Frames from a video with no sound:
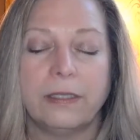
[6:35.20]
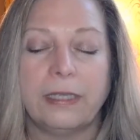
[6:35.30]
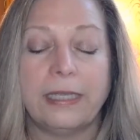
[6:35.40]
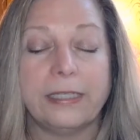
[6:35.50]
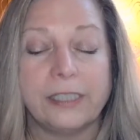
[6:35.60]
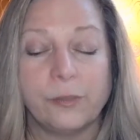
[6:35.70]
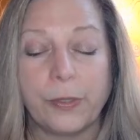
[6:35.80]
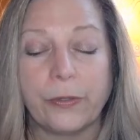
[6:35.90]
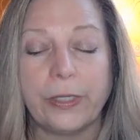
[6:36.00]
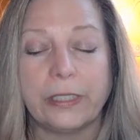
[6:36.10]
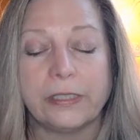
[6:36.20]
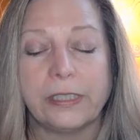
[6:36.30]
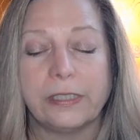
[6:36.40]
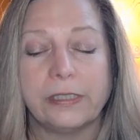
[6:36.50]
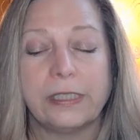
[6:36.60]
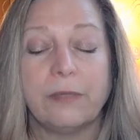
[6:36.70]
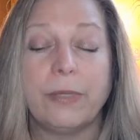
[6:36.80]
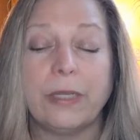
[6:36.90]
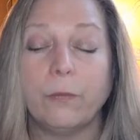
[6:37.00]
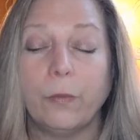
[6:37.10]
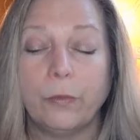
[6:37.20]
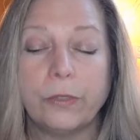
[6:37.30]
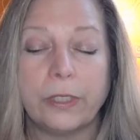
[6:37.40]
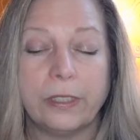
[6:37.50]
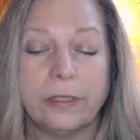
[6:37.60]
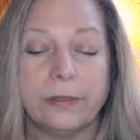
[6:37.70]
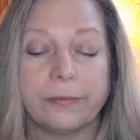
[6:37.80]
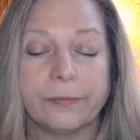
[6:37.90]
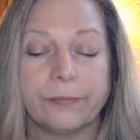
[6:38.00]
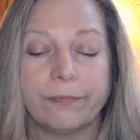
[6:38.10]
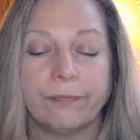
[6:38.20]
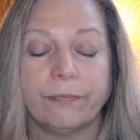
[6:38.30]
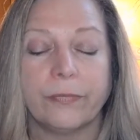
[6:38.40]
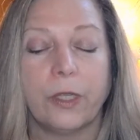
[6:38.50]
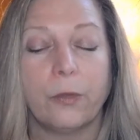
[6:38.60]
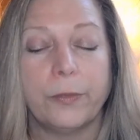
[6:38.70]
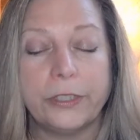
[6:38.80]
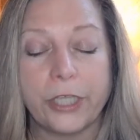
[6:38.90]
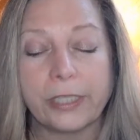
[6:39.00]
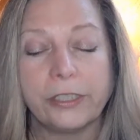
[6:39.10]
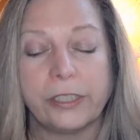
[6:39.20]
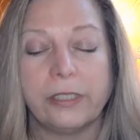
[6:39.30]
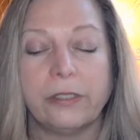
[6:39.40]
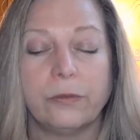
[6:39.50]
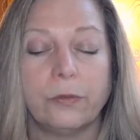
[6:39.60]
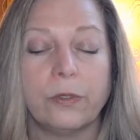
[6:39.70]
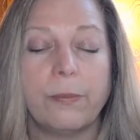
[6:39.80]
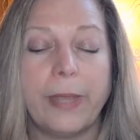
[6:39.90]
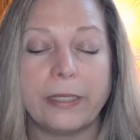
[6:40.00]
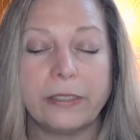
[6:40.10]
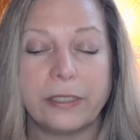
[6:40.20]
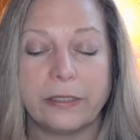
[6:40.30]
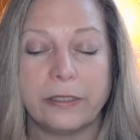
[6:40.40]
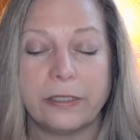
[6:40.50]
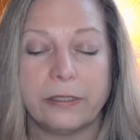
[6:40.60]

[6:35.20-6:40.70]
and experiences and being wounded or rejected or abandoned